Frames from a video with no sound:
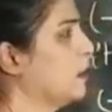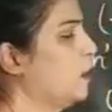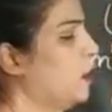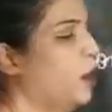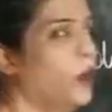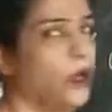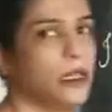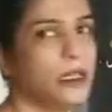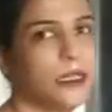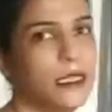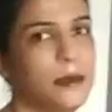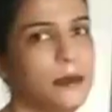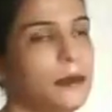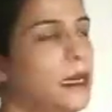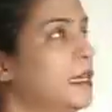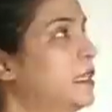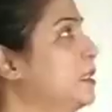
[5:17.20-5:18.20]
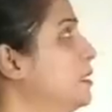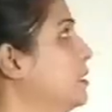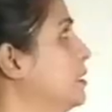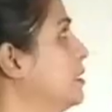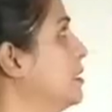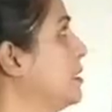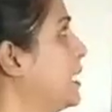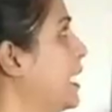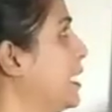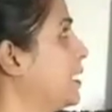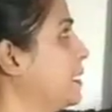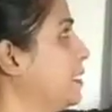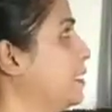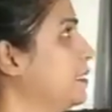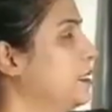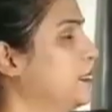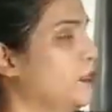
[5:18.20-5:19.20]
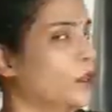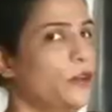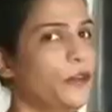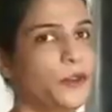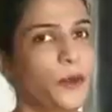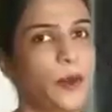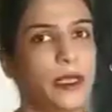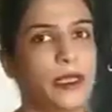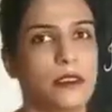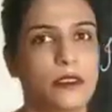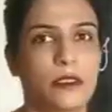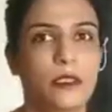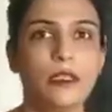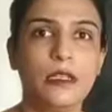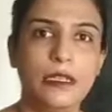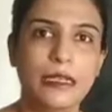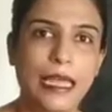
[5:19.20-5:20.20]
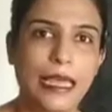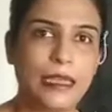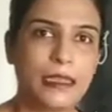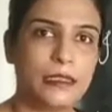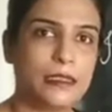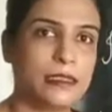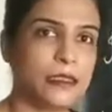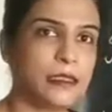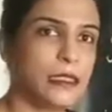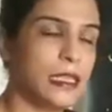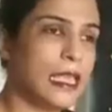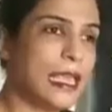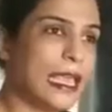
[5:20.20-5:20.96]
all come under the category of question tags.